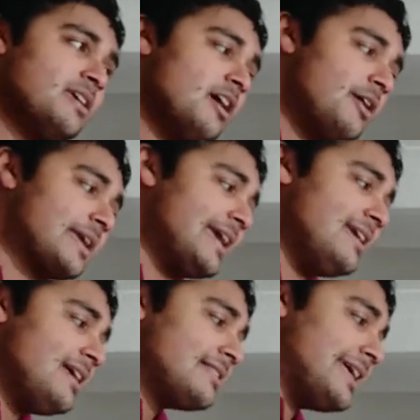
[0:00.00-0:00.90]
Okay,
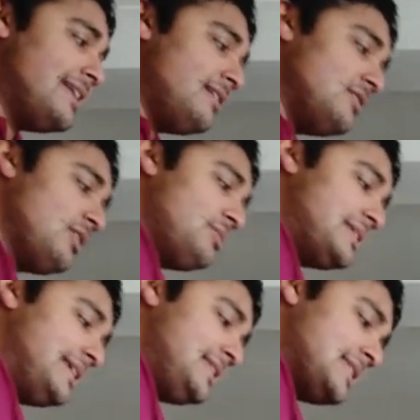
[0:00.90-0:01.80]
then
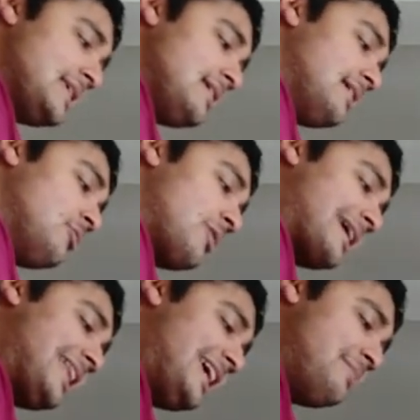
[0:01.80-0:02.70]
notice, or I
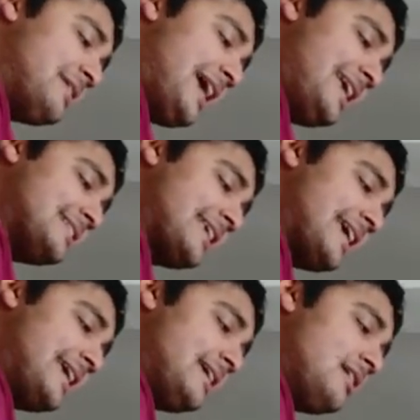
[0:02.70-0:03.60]
claim that
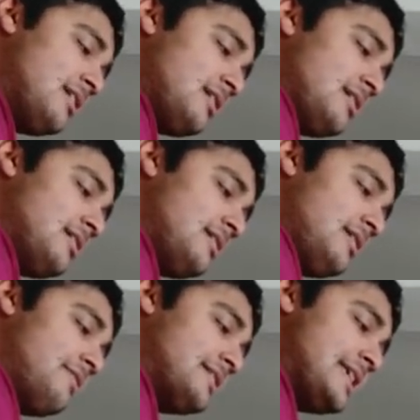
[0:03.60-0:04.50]
SK,
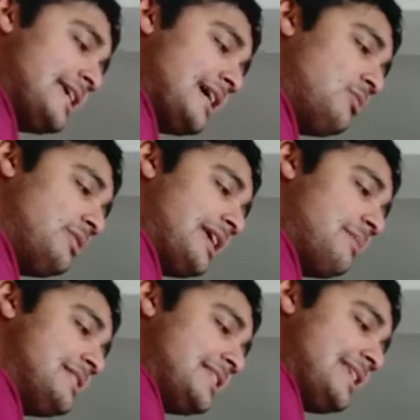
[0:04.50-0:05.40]
if I take out all the
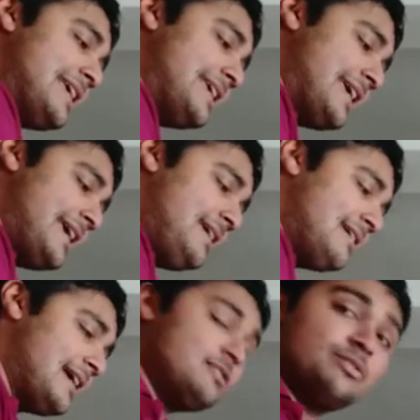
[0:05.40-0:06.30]
elements in AK
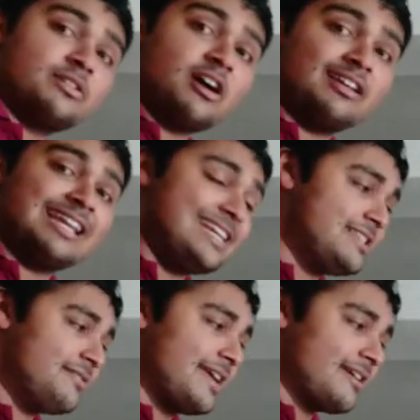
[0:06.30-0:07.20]
and do the cardinality
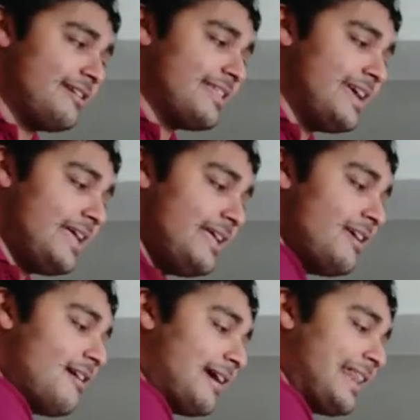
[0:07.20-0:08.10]
of that guy there,
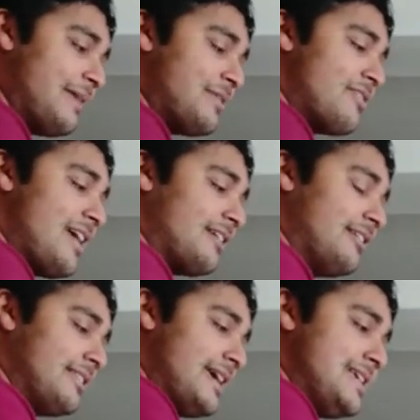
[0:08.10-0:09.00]
I claim that that guy
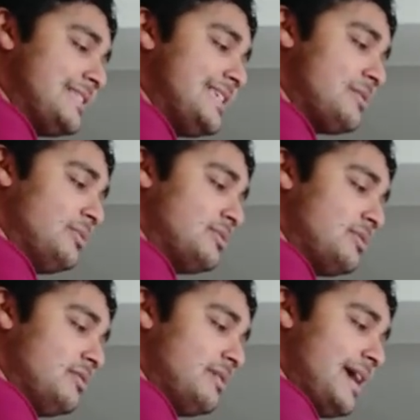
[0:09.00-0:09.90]
there is equal
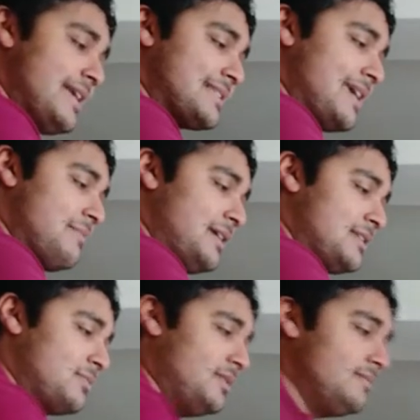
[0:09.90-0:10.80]
to SK-1,
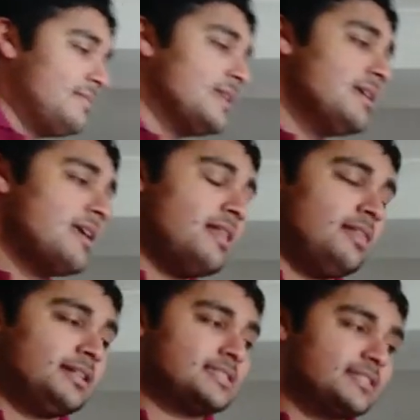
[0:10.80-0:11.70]

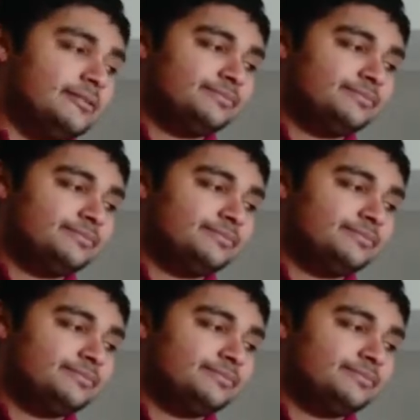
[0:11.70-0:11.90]
like so.